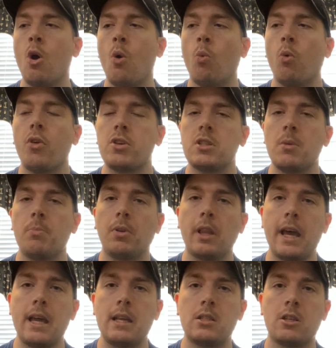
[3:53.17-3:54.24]
Well, the simple
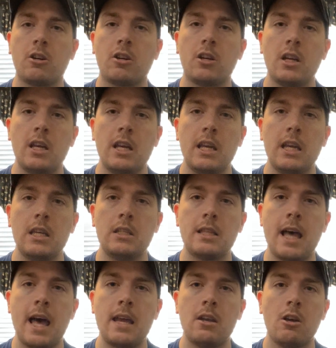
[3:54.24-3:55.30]
answer is
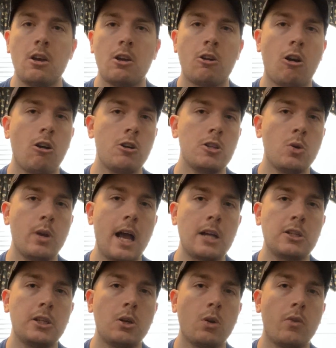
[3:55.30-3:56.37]
that cards don't
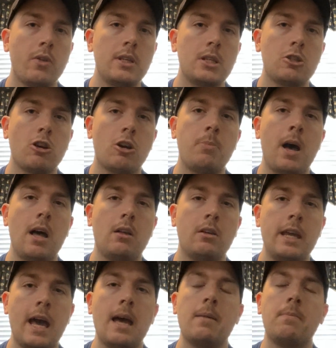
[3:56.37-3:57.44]
actually go to the discard pile
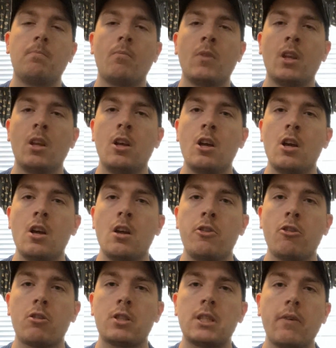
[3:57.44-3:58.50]
yet.
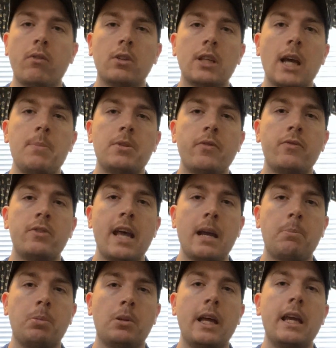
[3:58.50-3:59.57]
There are several types of
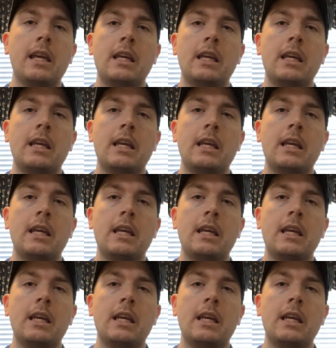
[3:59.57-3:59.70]
deck playing